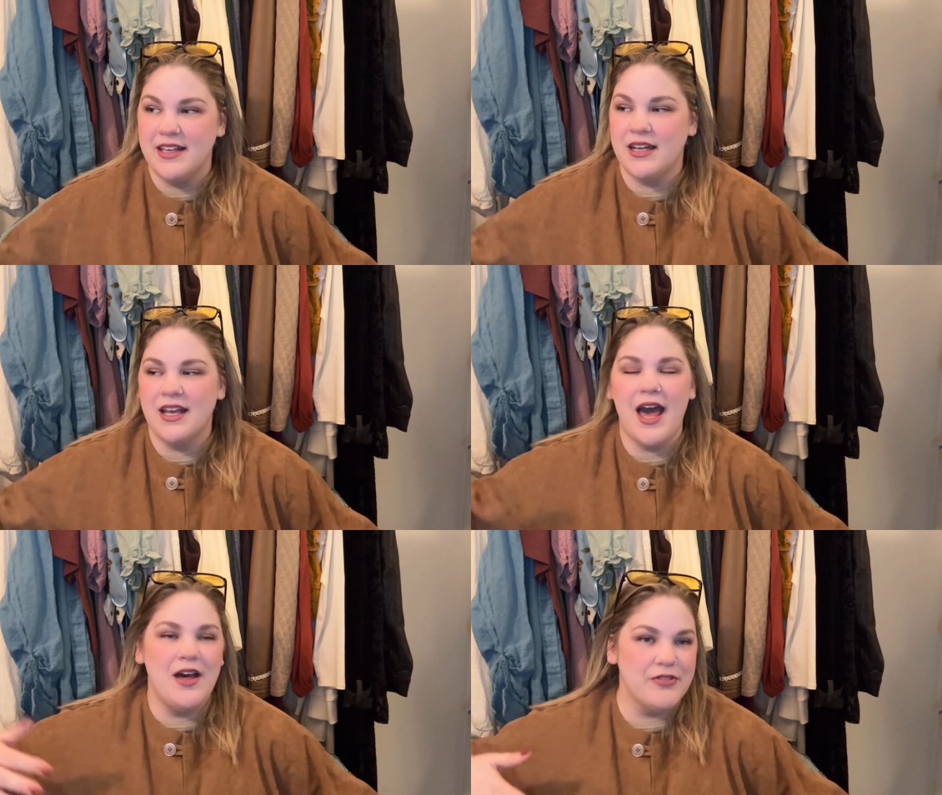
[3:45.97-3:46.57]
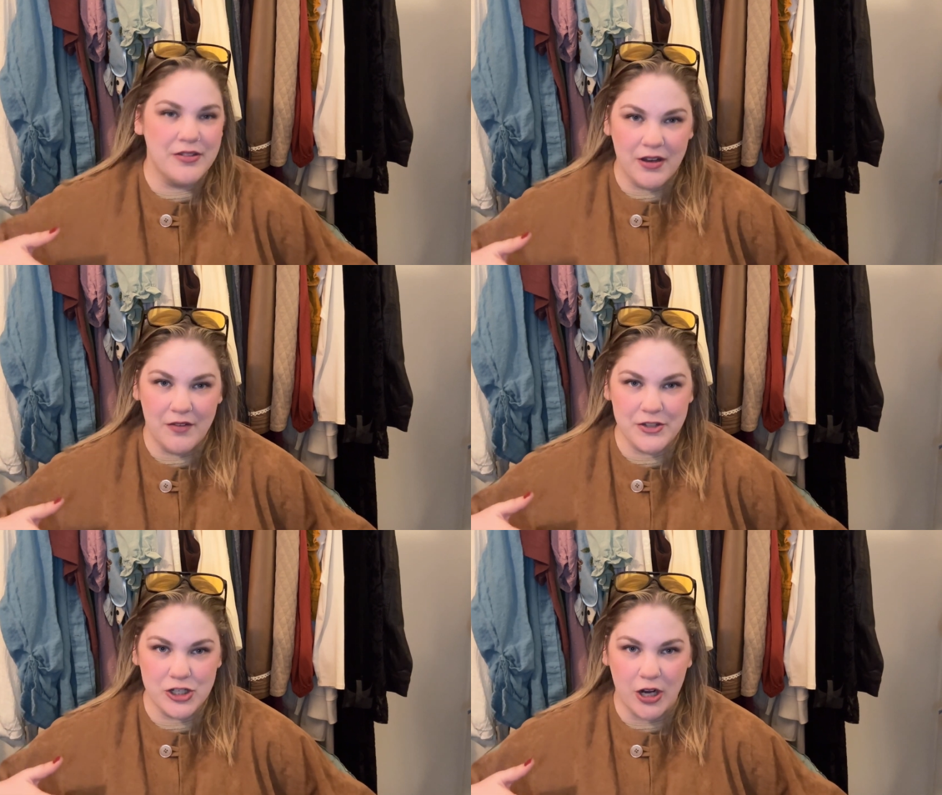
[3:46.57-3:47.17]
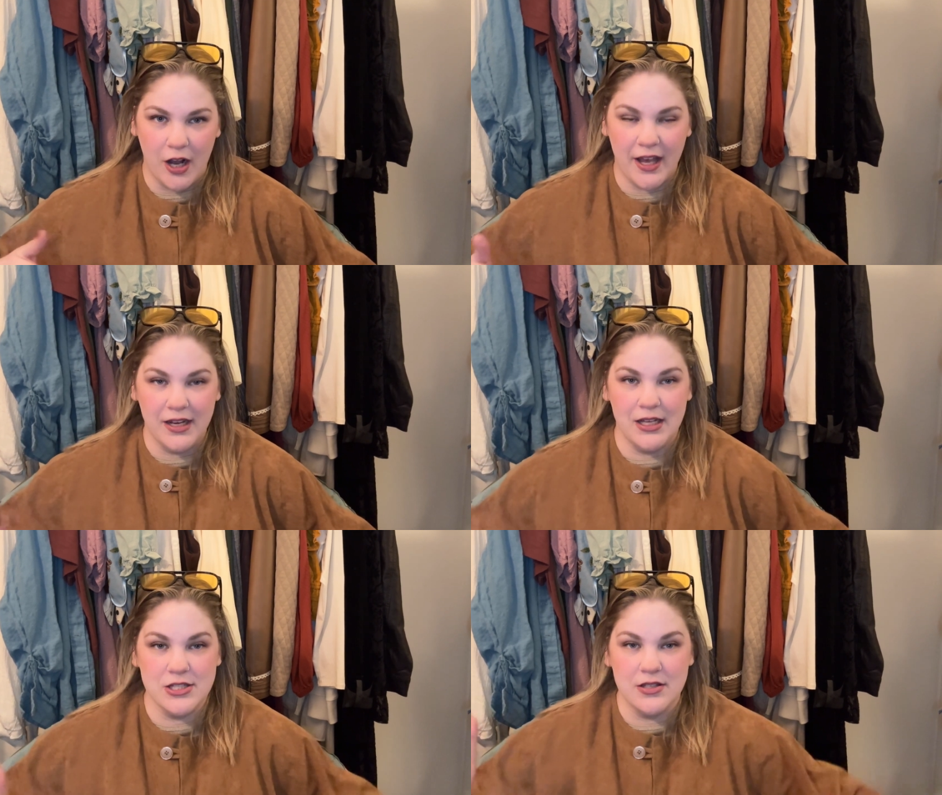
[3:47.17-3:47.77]
getting everything off the truck
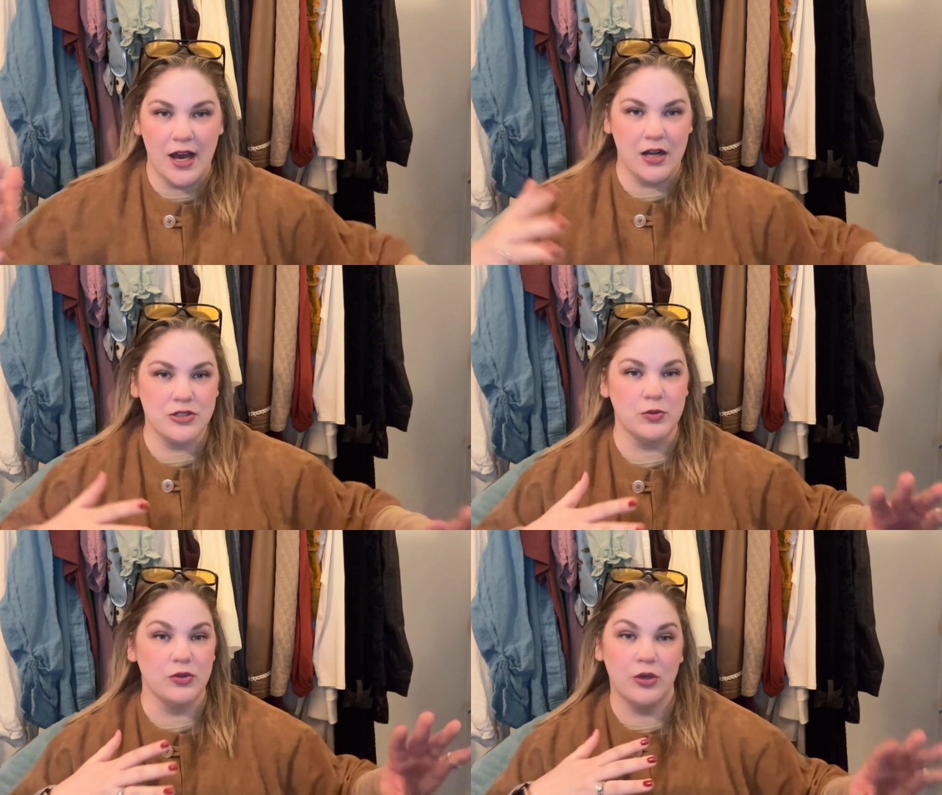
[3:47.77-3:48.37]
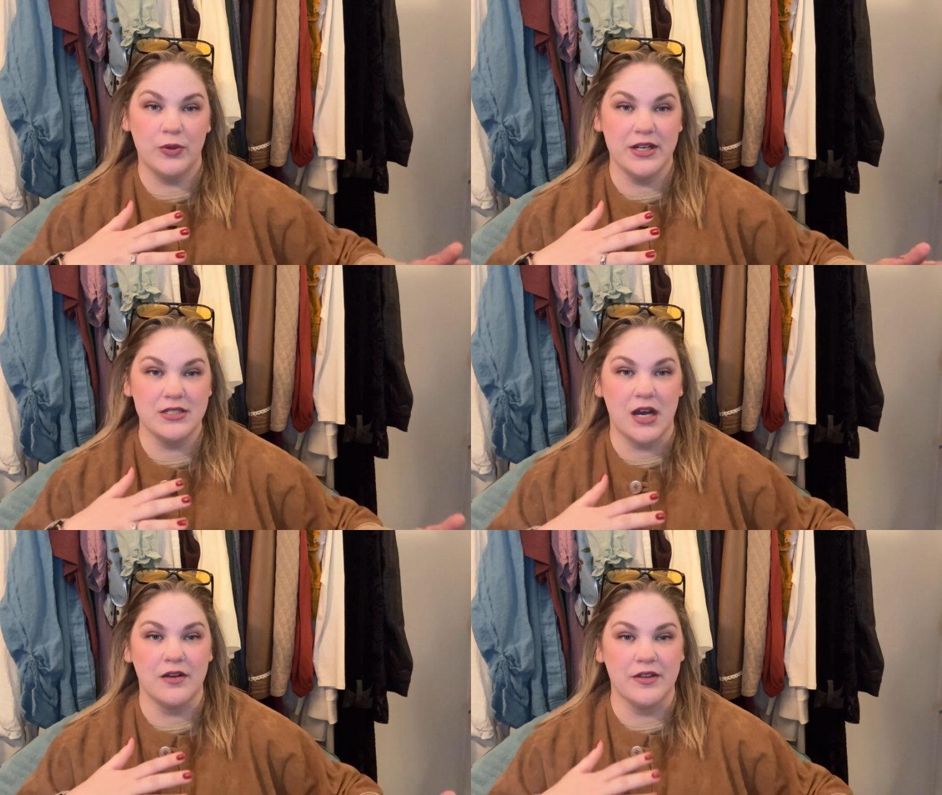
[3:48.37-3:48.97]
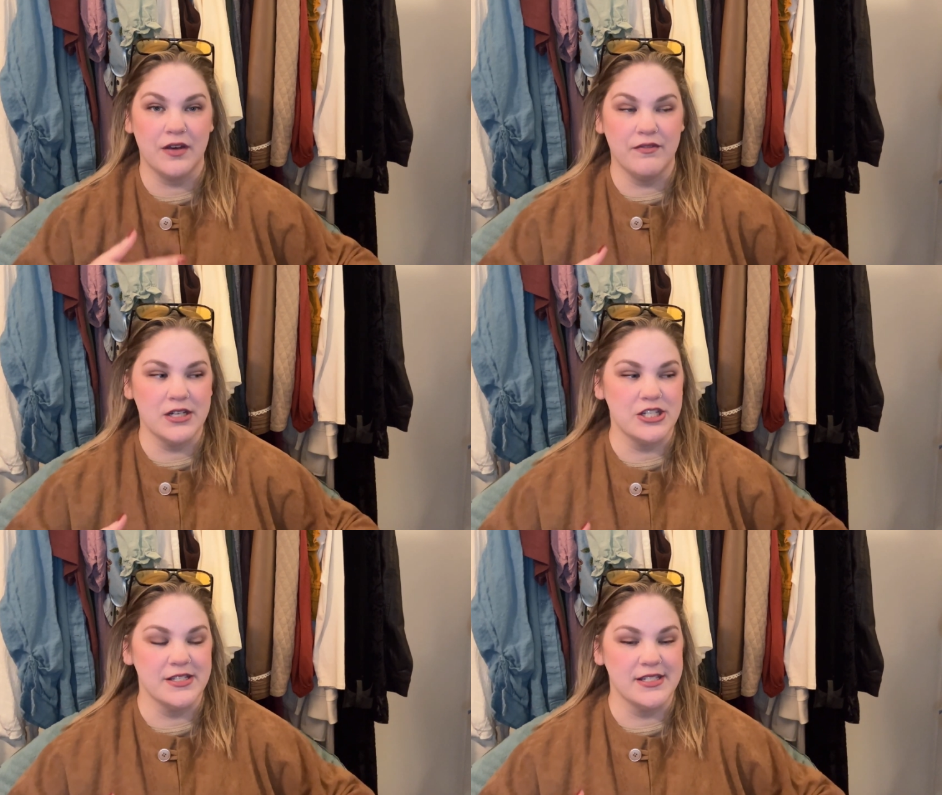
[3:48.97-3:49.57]
and into the actual loading dock at the
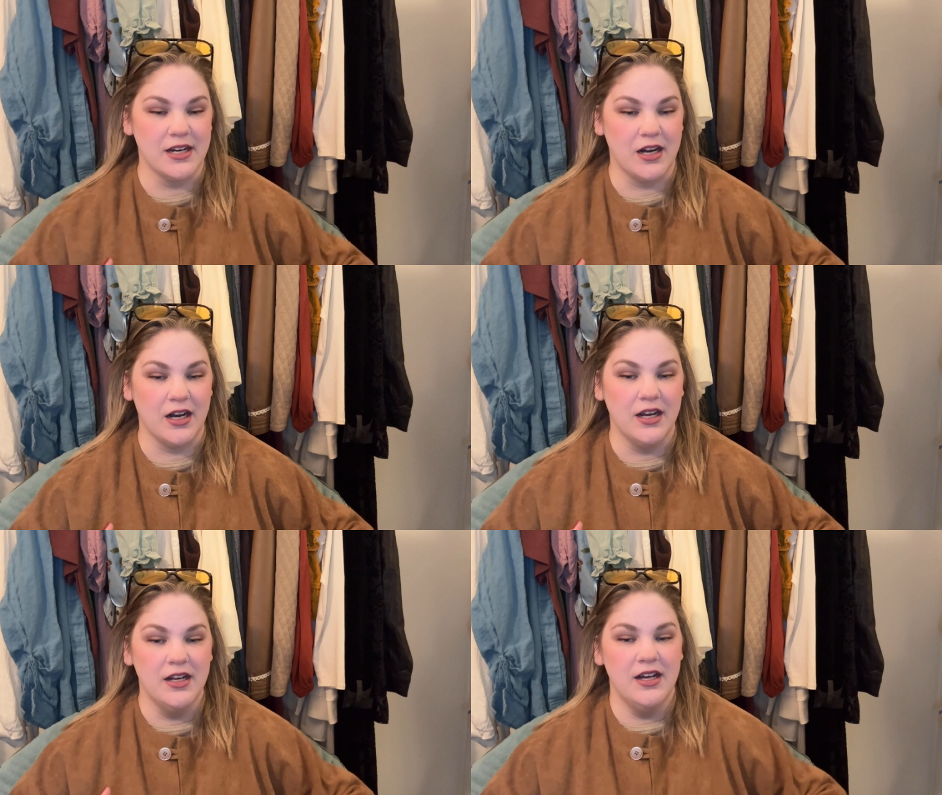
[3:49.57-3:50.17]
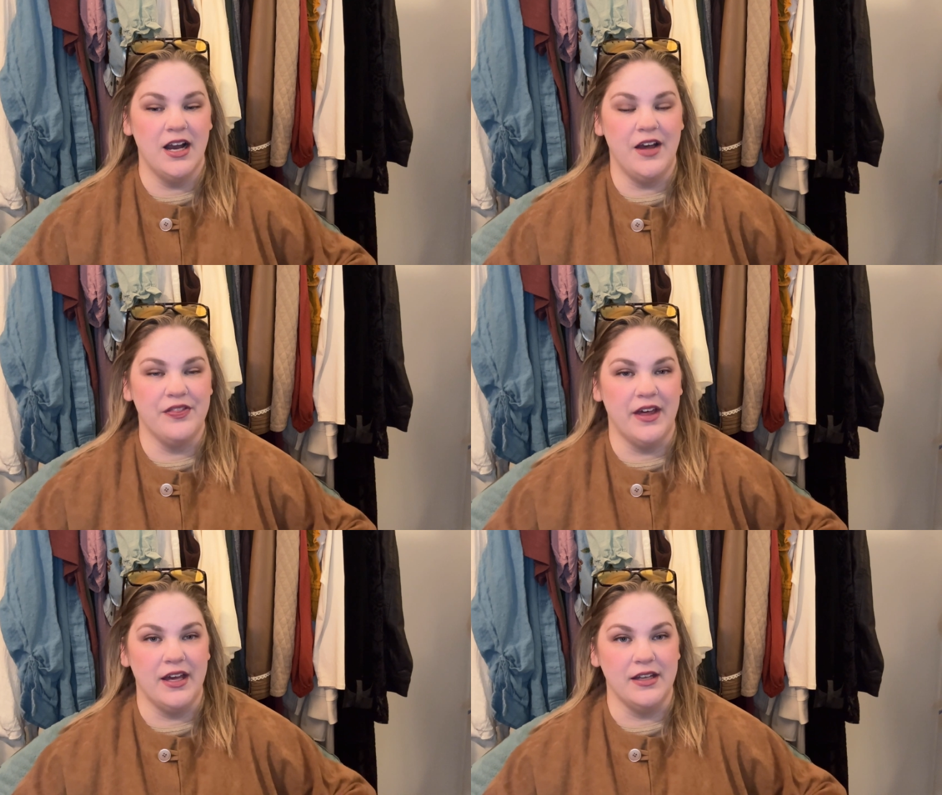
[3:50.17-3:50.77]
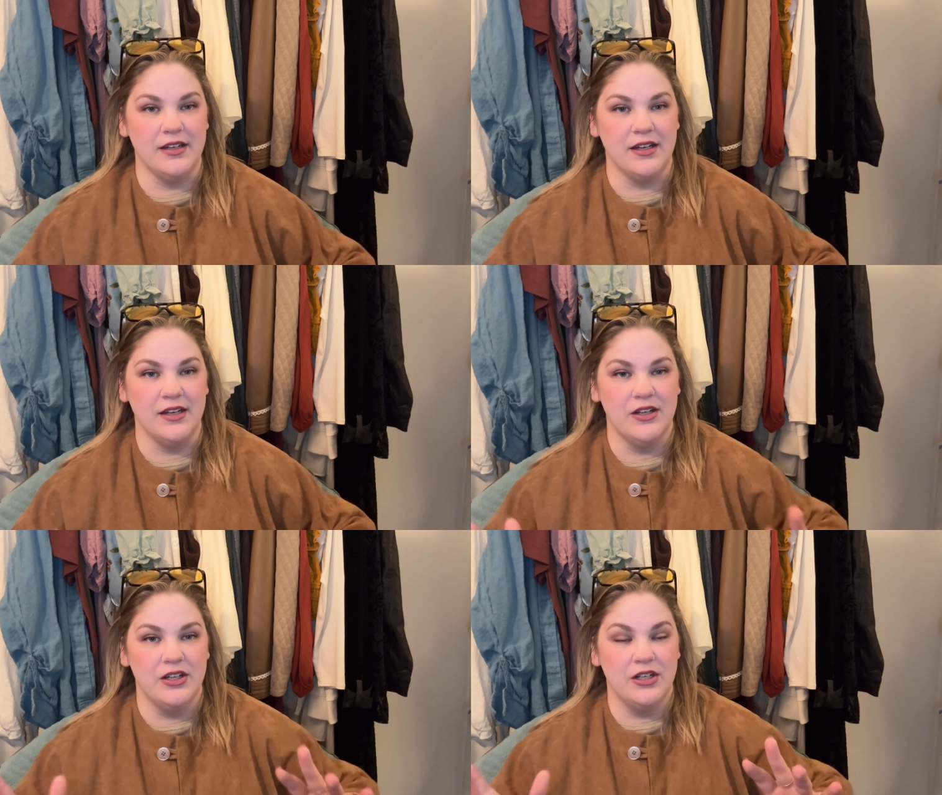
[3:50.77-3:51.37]
convention center, and then
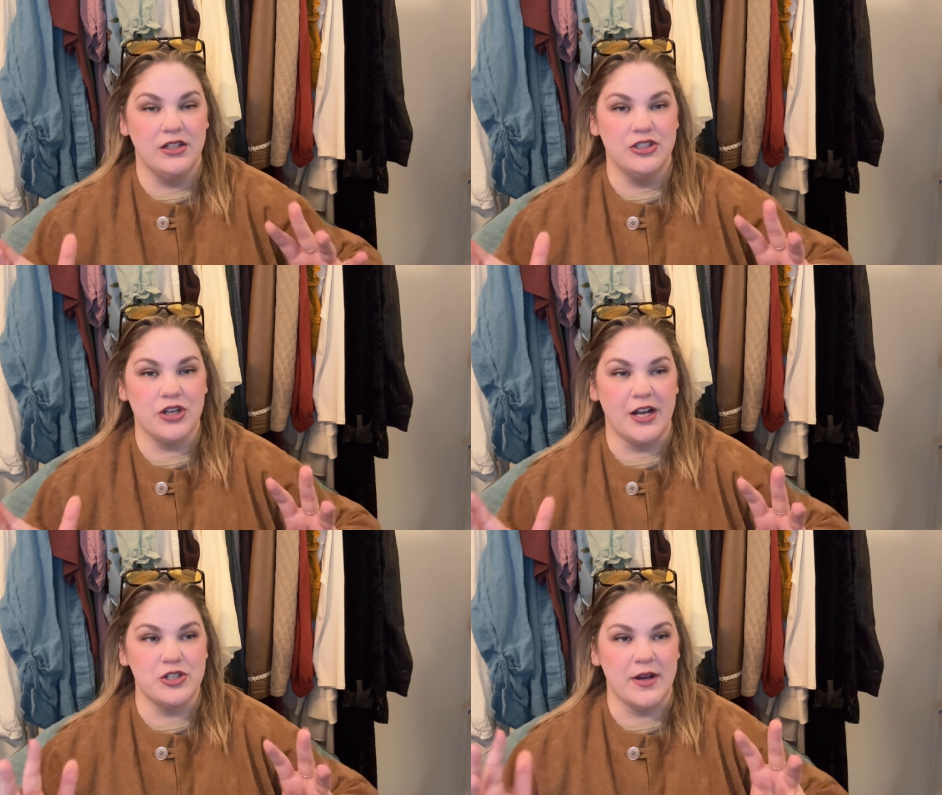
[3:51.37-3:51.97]
trying to,